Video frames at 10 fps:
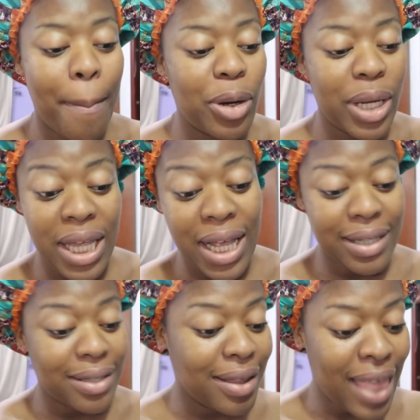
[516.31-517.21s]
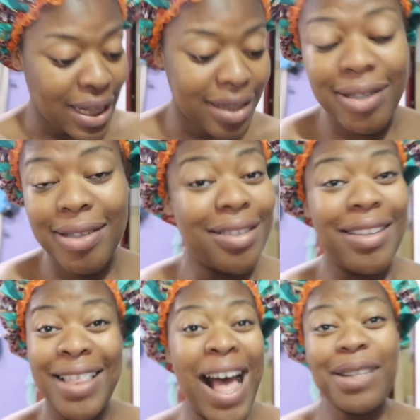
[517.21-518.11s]
But yes, that's
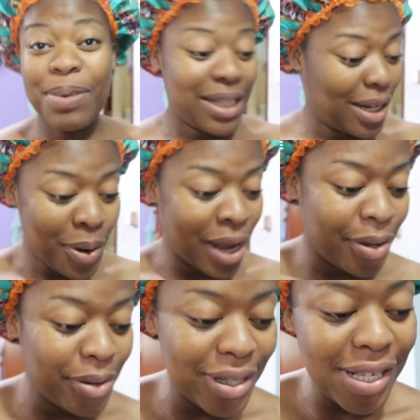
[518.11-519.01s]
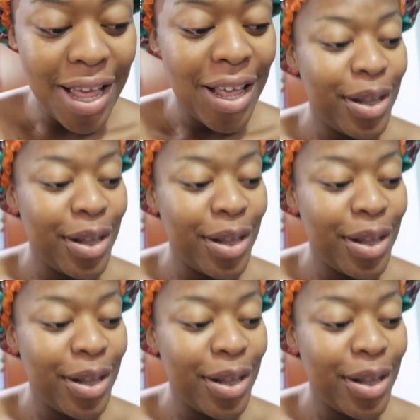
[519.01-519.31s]
basically what I use